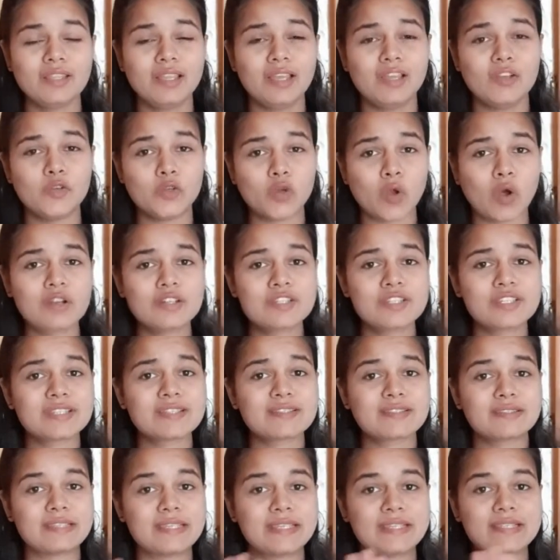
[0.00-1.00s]
not
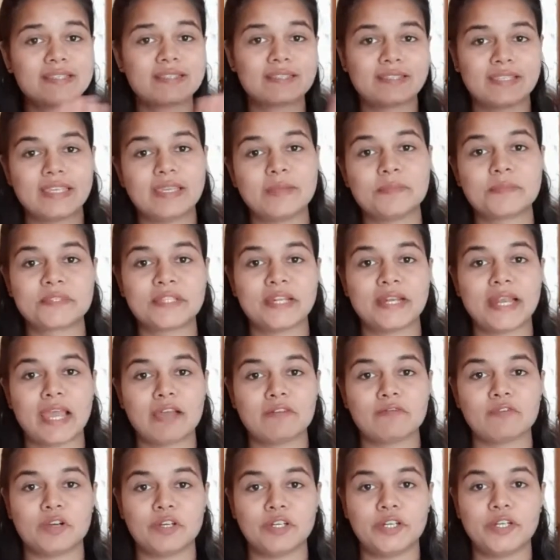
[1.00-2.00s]
just these themes that
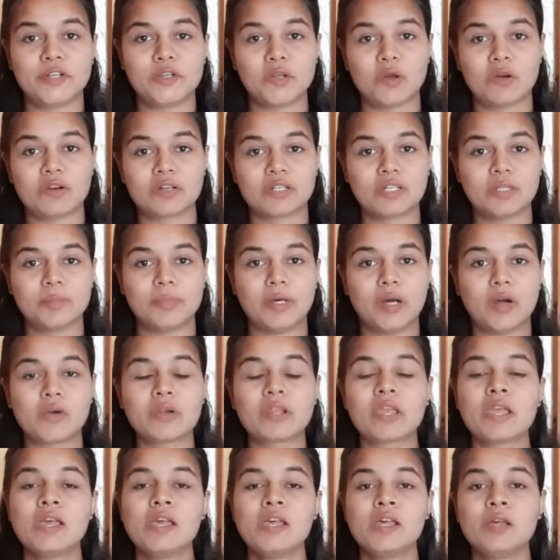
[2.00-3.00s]
I've already talked about,
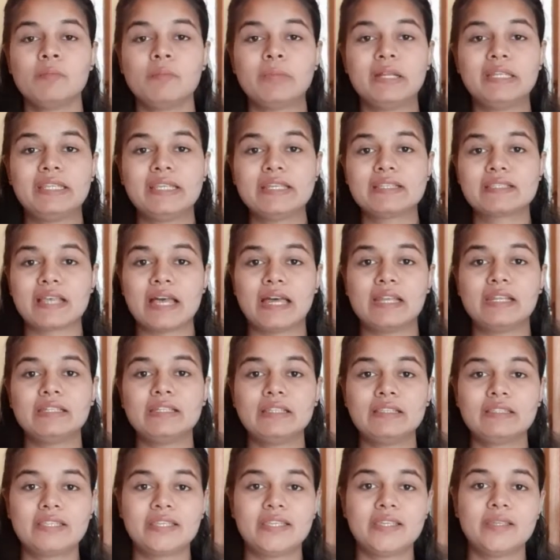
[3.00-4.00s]
but there's
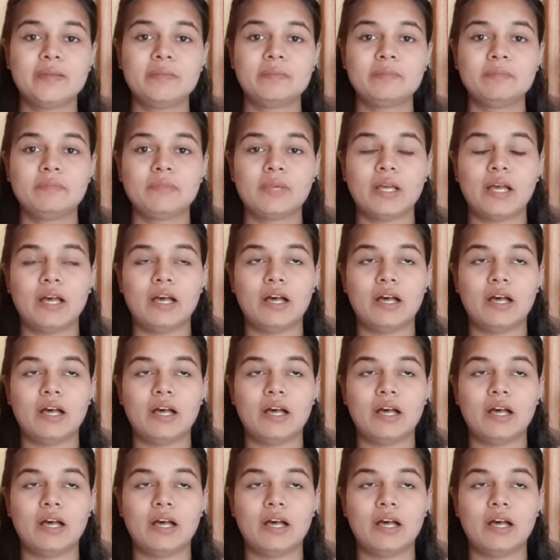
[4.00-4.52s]
another theme